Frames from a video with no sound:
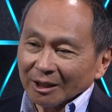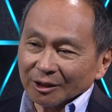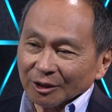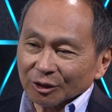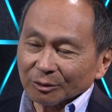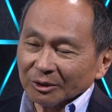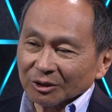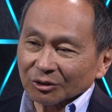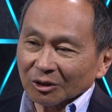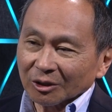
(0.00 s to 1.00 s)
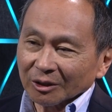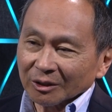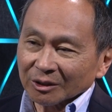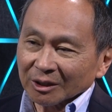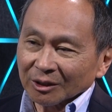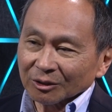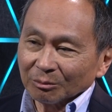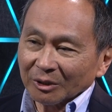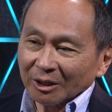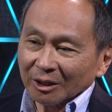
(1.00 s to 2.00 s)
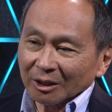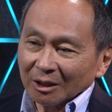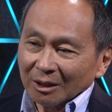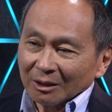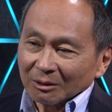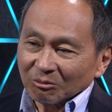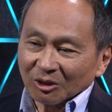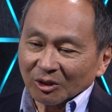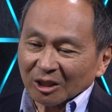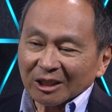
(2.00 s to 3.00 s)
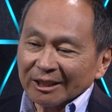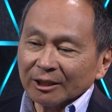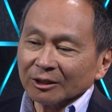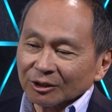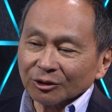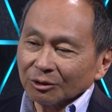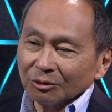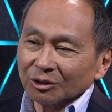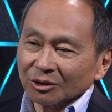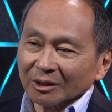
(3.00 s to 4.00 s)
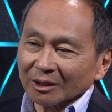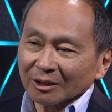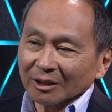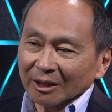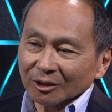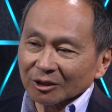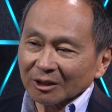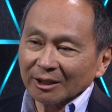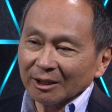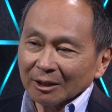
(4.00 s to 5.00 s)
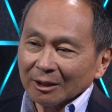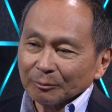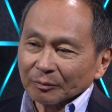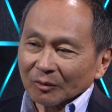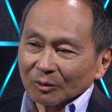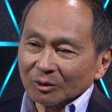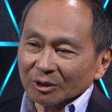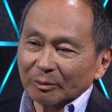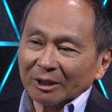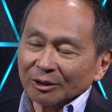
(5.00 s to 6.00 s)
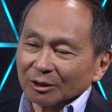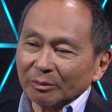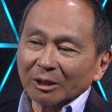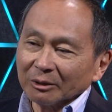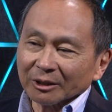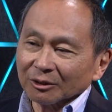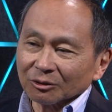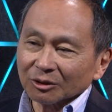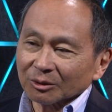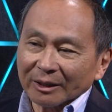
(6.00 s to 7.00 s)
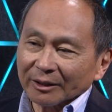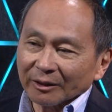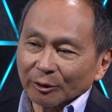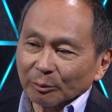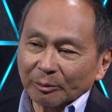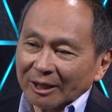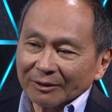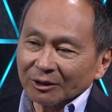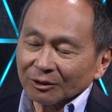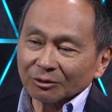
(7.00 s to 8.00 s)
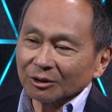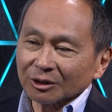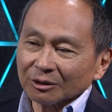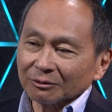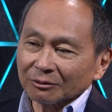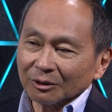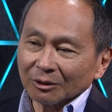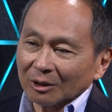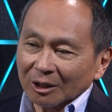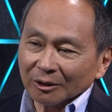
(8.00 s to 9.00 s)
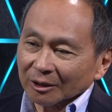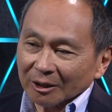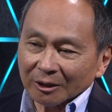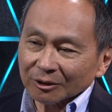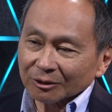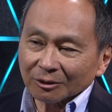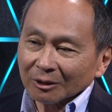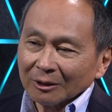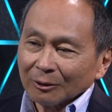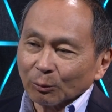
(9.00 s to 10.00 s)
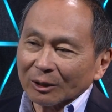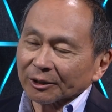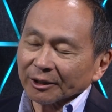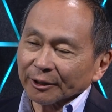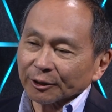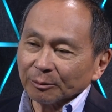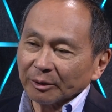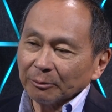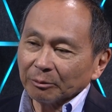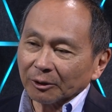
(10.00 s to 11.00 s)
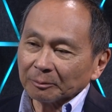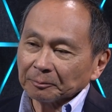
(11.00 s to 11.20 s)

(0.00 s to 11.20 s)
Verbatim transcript: it needs to be strong in the sense of being, you know, a clean institution that can actually respond to public interests rather than the private interests of, you know, oligarchs or well-connected people.